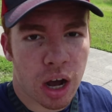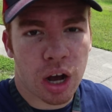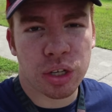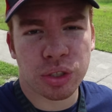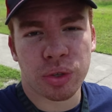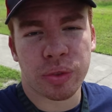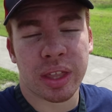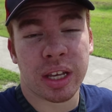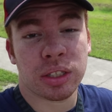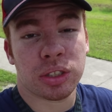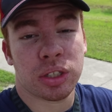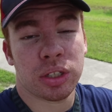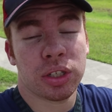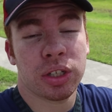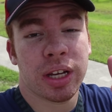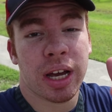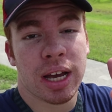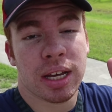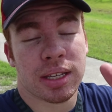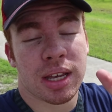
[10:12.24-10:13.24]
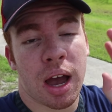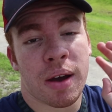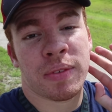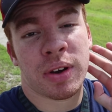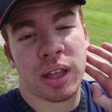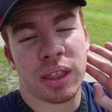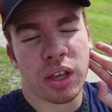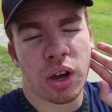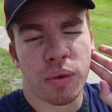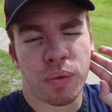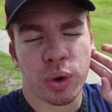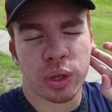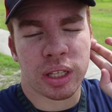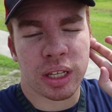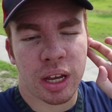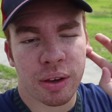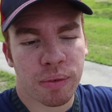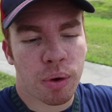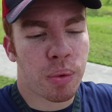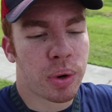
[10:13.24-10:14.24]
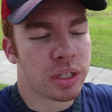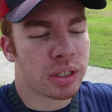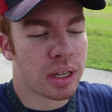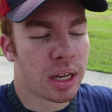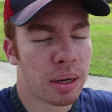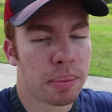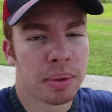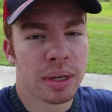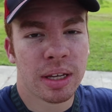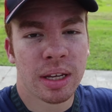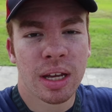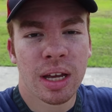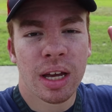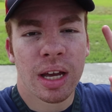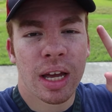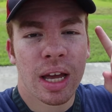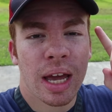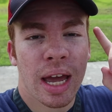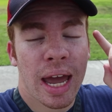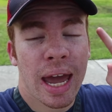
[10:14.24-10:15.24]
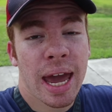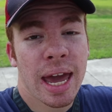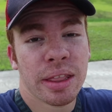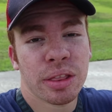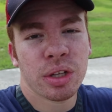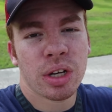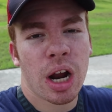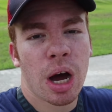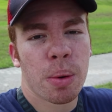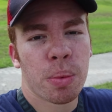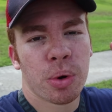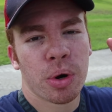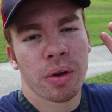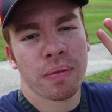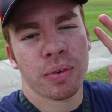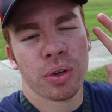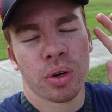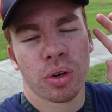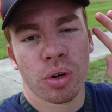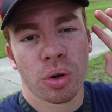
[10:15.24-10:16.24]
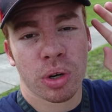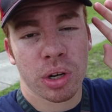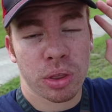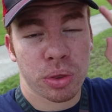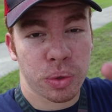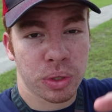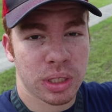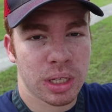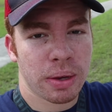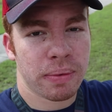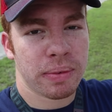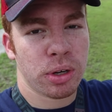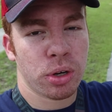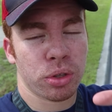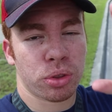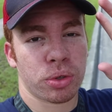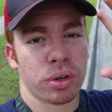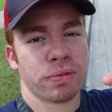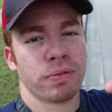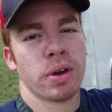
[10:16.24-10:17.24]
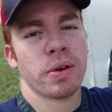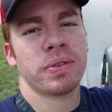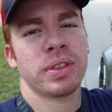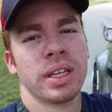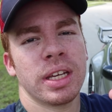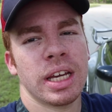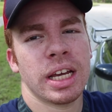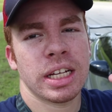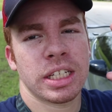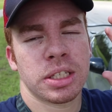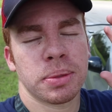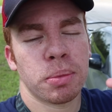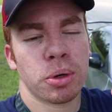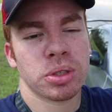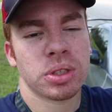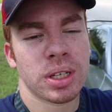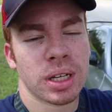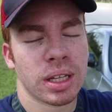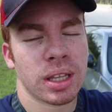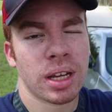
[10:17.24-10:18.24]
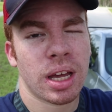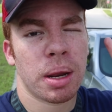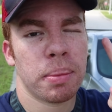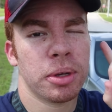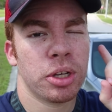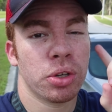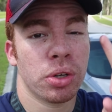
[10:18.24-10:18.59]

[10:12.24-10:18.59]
also thanks to you guys, I have an idea of what the giveaway is gonna be. And do not worry if you don't own a 370 or 350, it's most likely gonna be